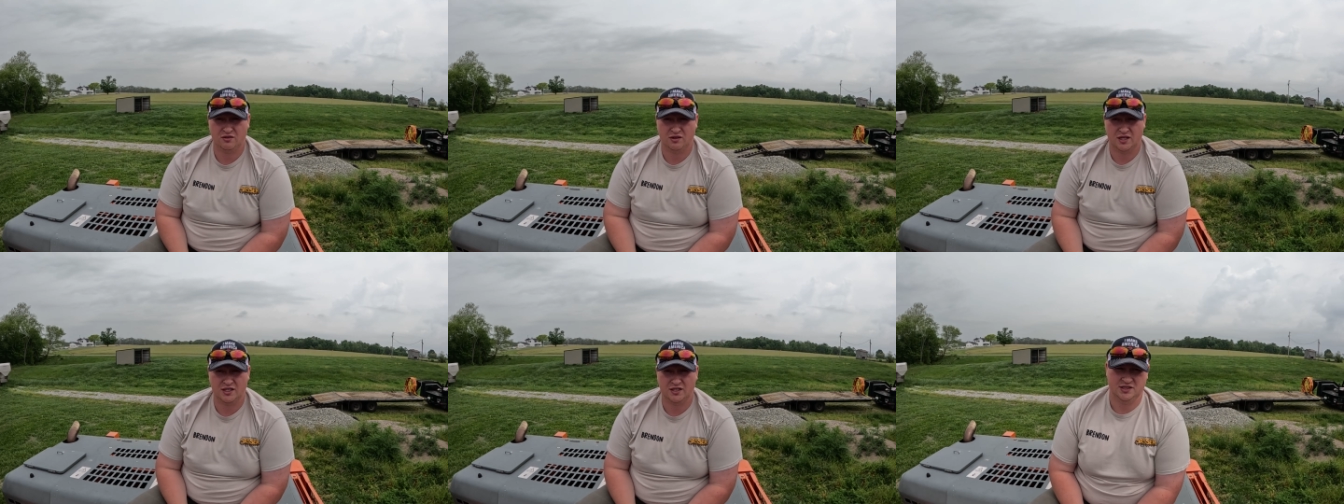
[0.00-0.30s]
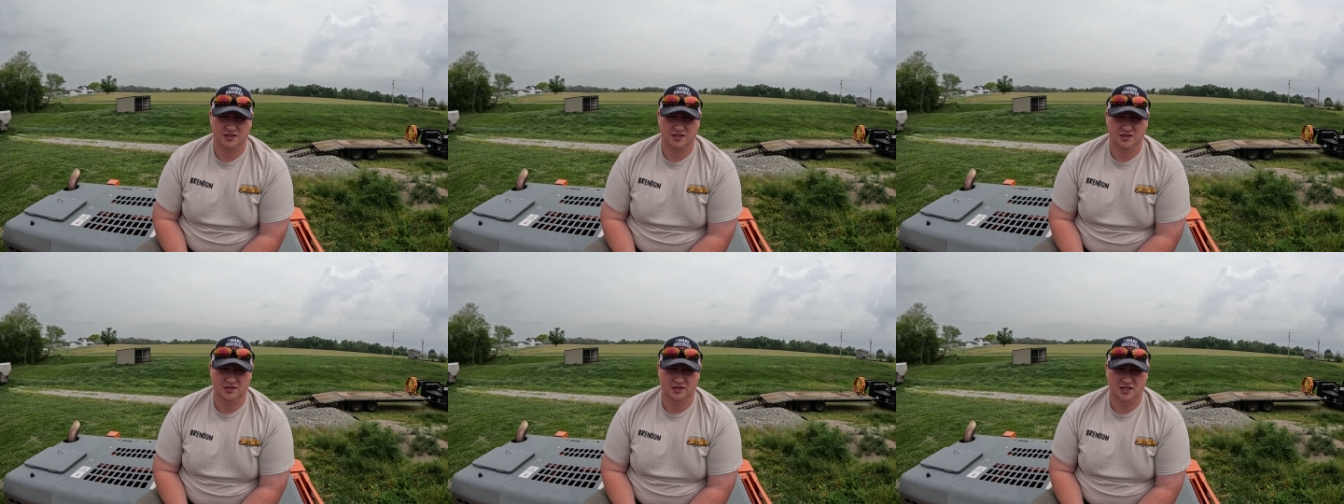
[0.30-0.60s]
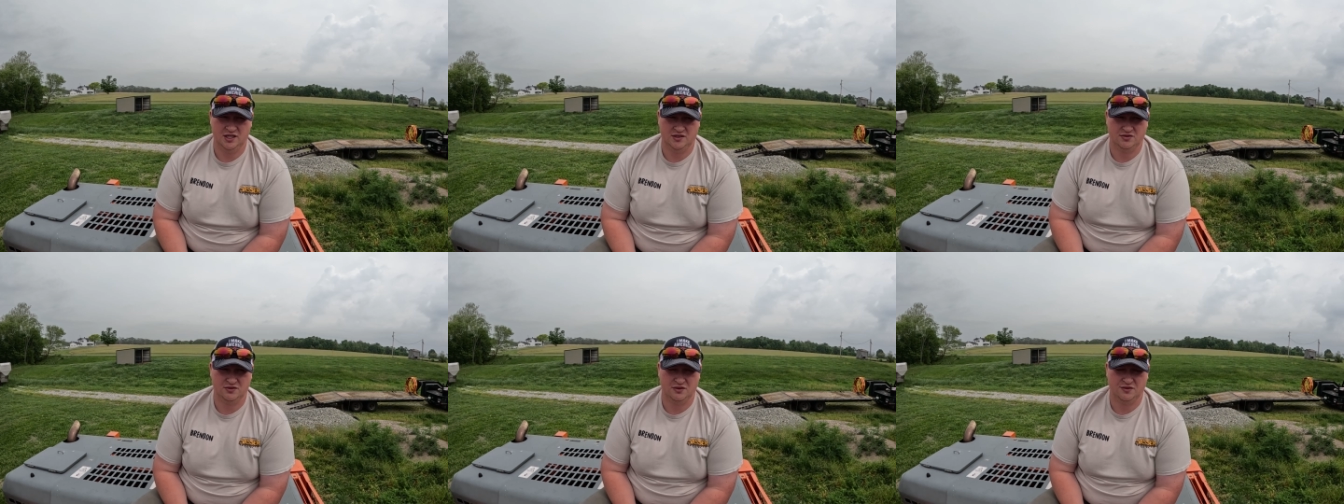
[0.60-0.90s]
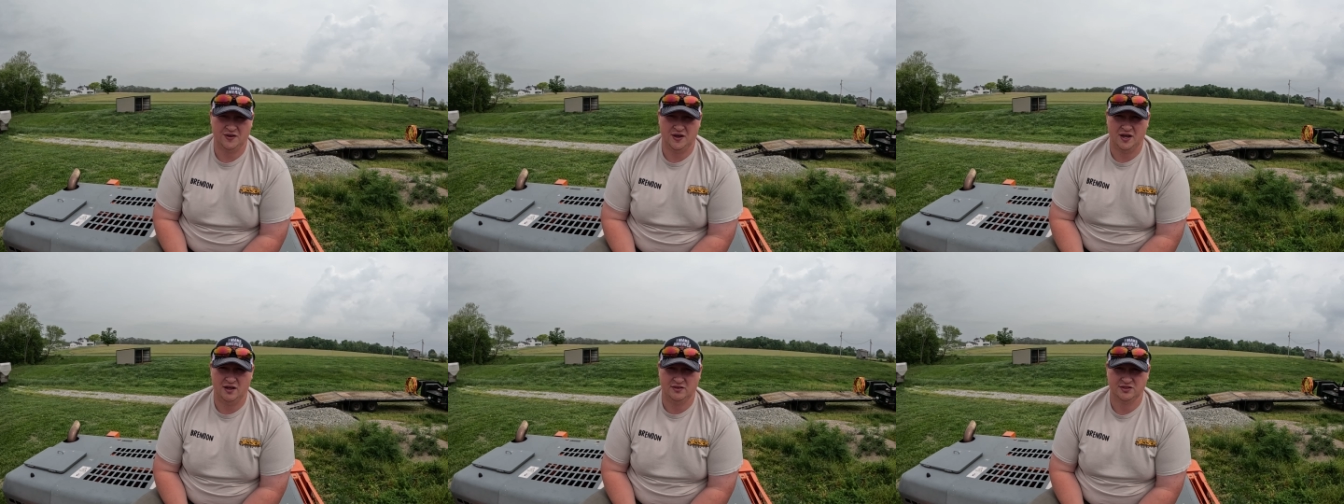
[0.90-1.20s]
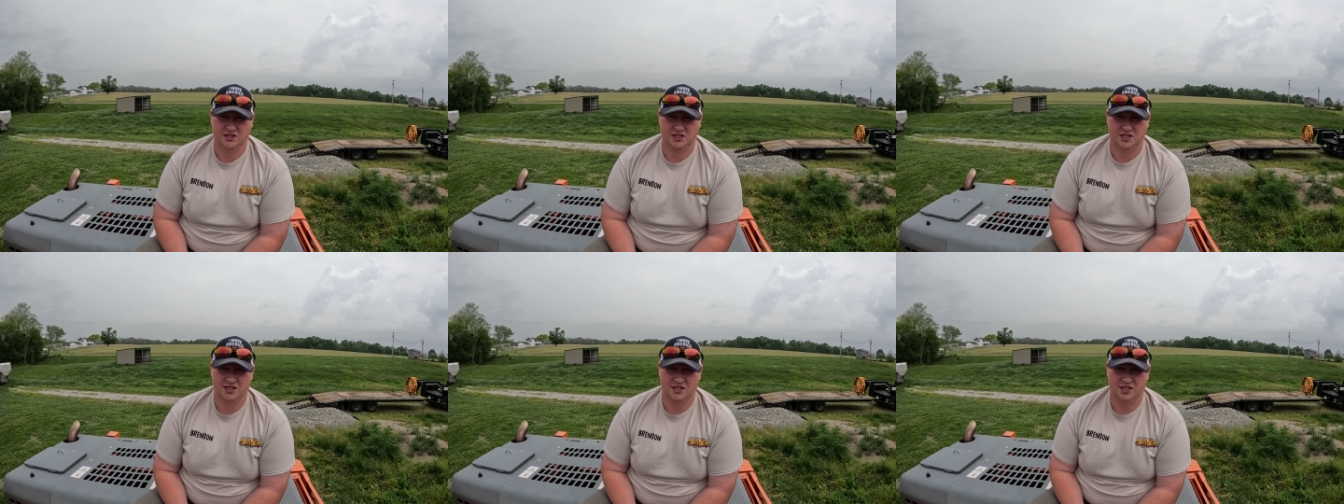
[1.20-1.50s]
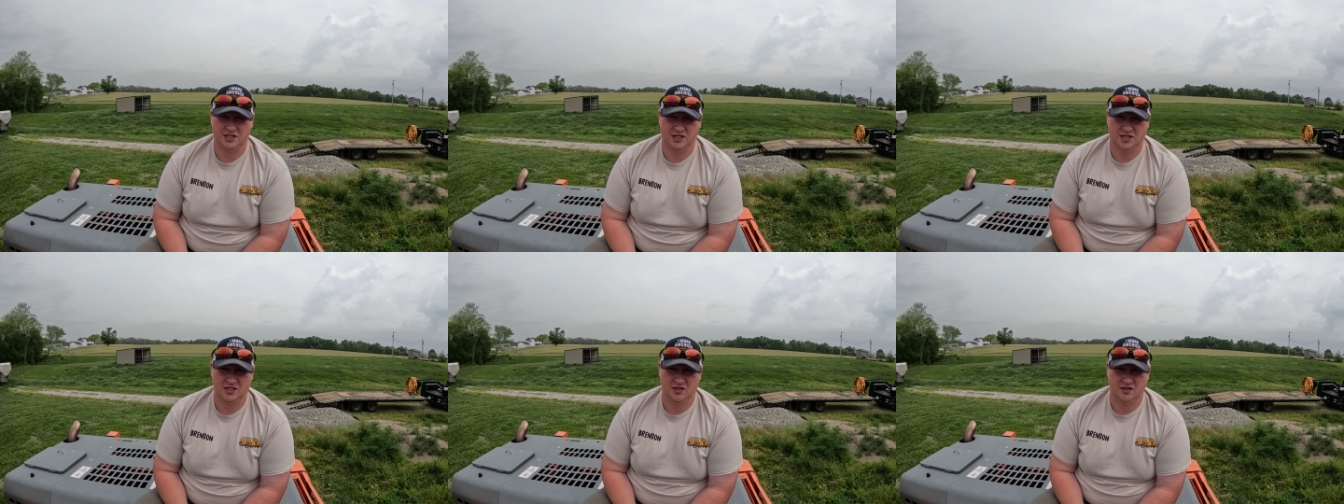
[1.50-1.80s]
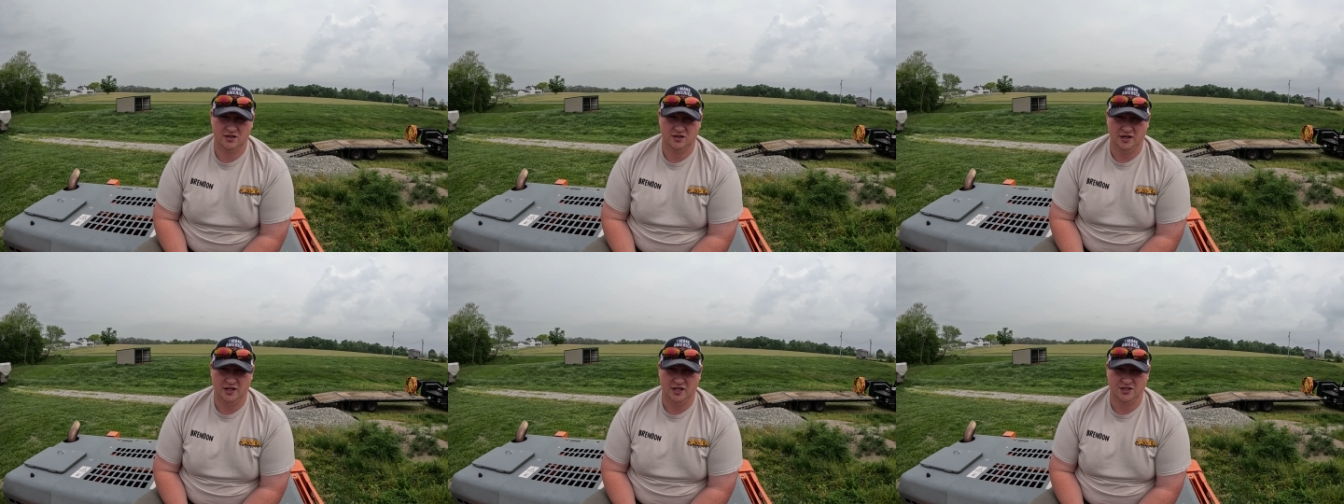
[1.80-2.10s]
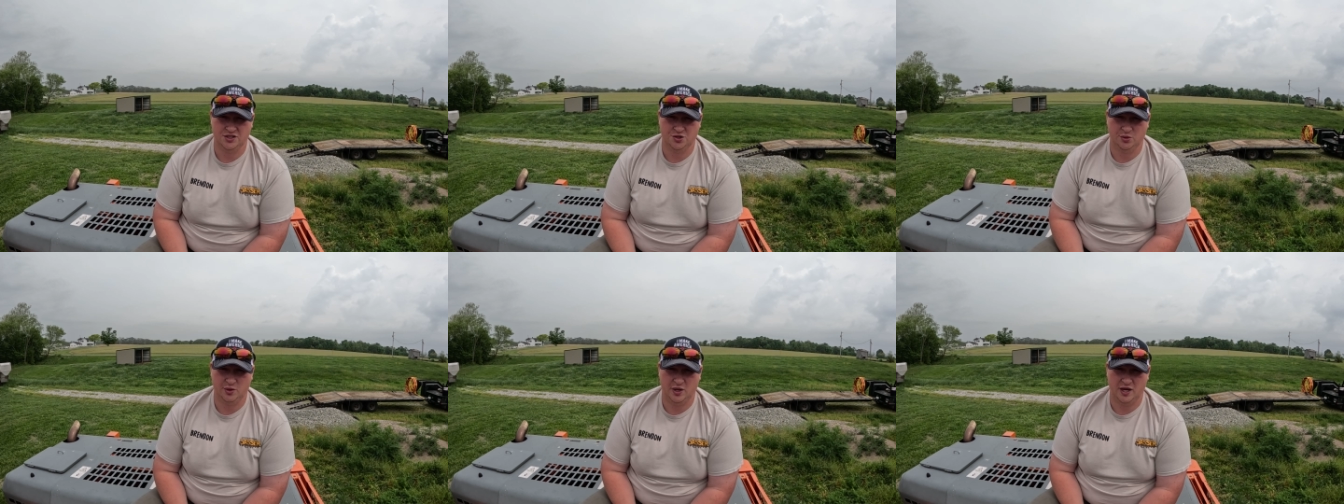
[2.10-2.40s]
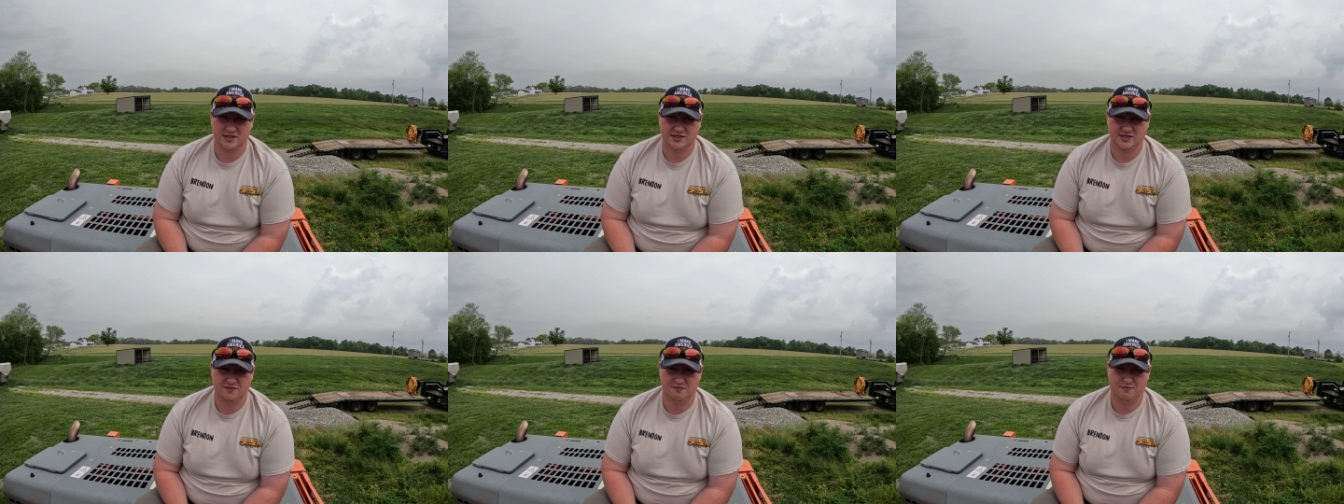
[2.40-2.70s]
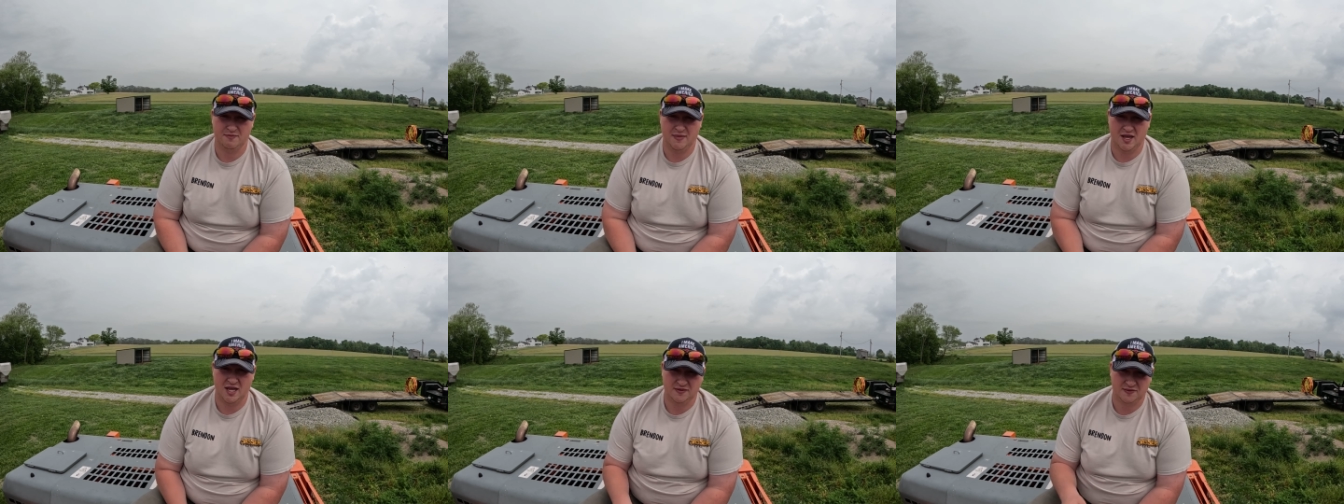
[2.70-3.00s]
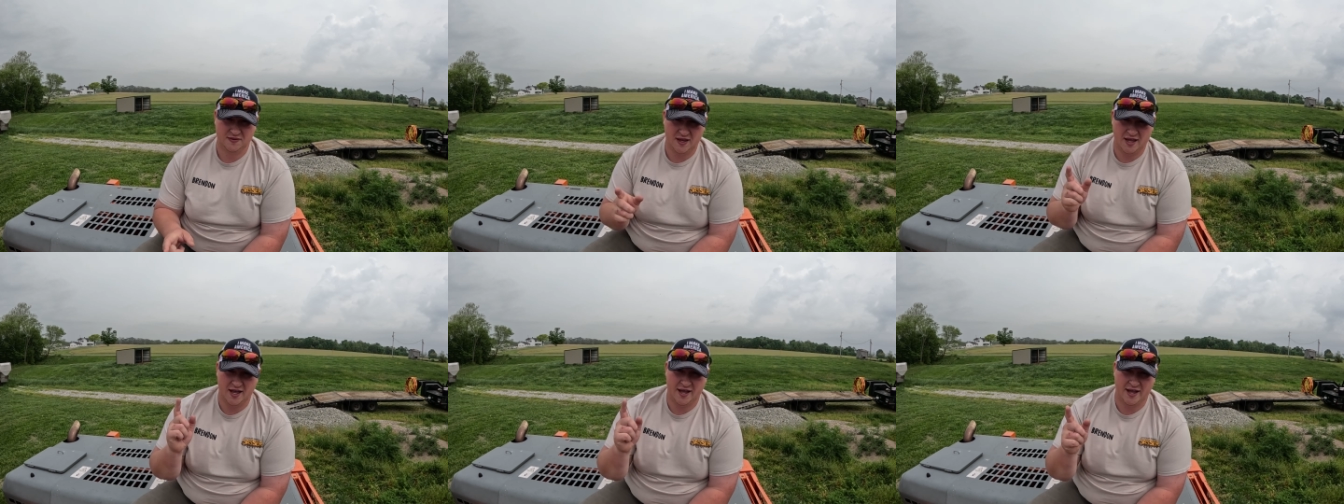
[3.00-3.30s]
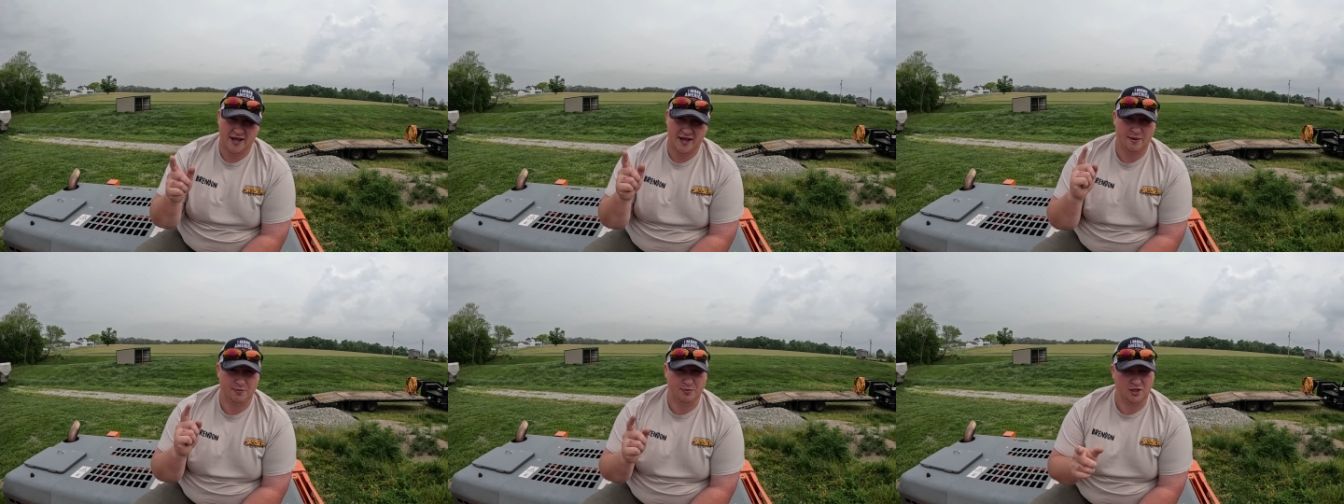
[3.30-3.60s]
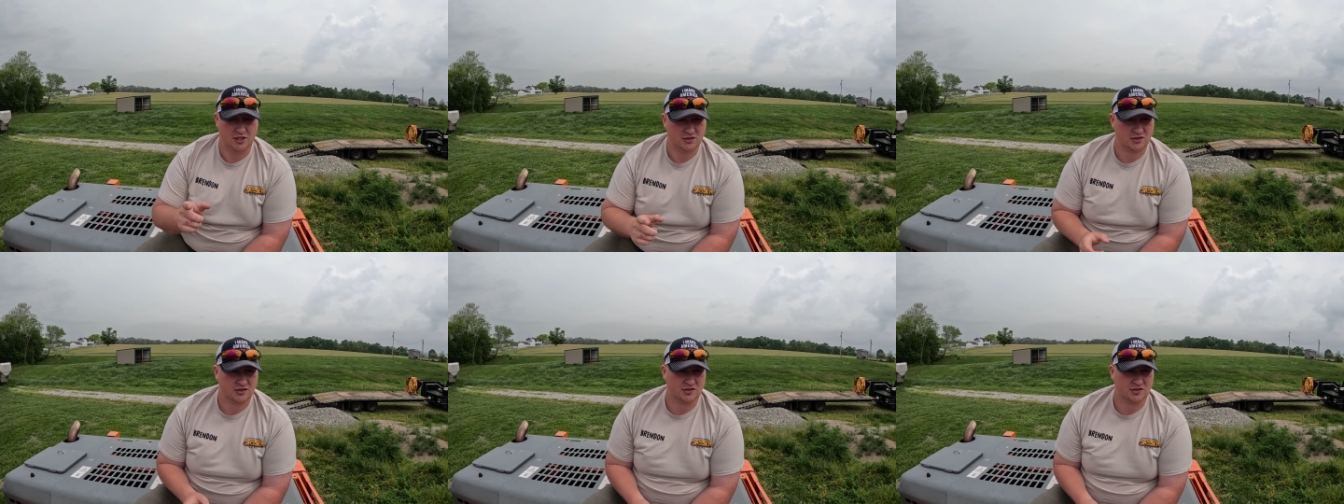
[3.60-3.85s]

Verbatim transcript: I to get to a thousand in a year, and you guys have made that happen.